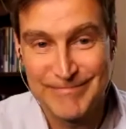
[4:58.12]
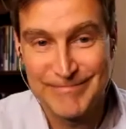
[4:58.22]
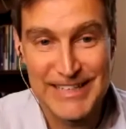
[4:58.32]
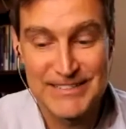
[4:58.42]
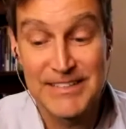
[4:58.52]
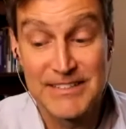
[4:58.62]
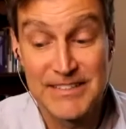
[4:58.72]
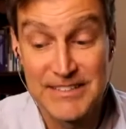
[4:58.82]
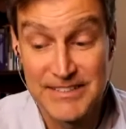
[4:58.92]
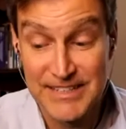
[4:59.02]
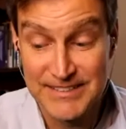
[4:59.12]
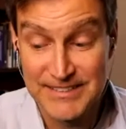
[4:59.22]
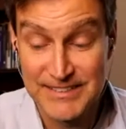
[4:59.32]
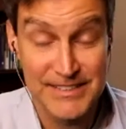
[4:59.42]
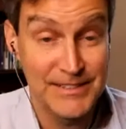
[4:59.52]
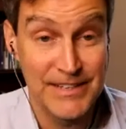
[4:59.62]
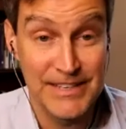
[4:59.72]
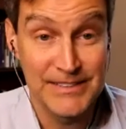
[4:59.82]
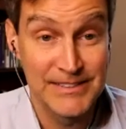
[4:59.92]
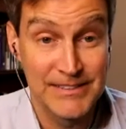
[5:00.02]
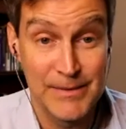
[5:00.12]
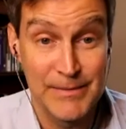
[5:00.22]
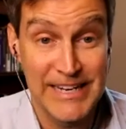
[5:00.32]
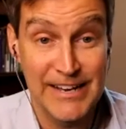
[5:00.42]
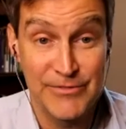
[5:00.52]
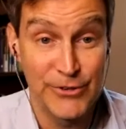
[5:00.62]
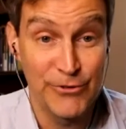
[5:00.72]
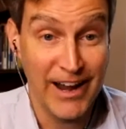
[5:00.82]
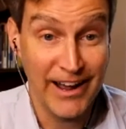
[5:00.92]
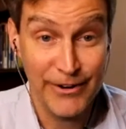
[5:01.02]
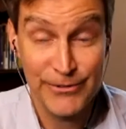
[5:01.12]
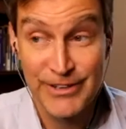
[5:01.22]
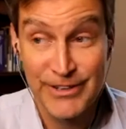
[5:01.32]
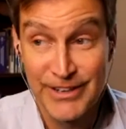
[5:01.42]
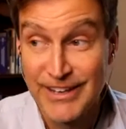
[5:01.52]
That's it's it's nice to see things coming out of the ground.